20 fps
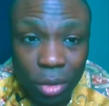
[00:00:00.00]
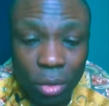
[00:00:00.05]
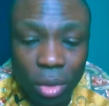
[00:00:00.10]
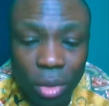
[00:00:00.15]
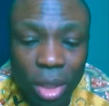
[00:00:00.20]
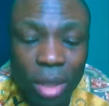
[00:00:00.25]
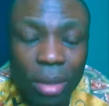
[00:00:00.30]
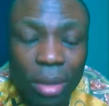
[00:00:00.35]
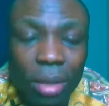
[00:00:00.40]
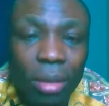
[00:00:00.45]

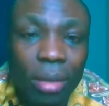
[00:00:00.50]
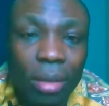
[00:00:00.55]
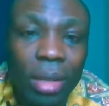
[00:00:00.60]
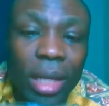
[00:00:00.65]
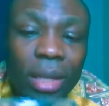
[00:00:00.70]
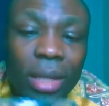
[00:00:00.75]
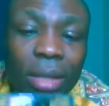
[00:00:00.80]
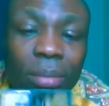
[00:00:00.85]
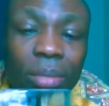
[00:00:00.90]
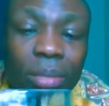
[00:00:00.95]
Okay,
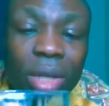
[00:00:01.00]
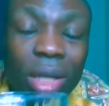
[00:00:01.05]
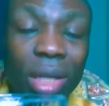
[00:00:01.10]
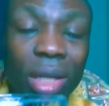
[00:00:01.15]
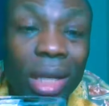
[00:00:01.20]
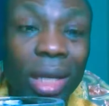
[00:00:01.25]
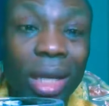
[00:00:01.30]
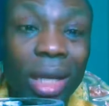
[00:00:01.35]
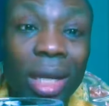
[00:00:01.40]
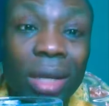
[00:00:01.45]
let it be
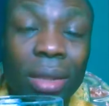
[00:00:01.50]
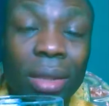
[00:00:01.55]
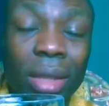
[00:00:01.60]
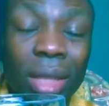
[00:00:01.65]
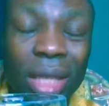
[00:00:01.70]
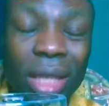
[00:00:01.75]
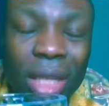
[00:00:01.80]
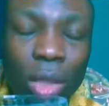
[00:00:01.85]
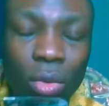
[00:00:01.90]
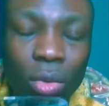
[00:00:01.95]
like a
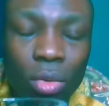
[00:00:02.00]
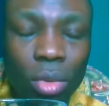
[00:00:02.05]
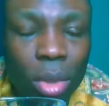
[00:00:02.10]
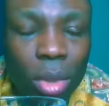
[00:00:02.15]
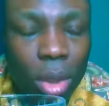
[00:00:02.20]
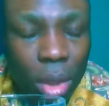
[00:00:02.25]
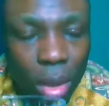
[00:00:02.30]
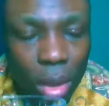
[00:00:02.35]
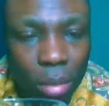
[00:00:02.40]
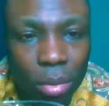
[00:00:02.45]
new
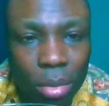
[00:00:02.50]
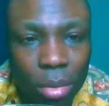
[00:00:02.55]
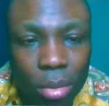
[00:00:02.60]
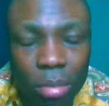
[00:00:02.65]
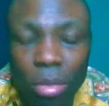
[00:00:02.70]
cup.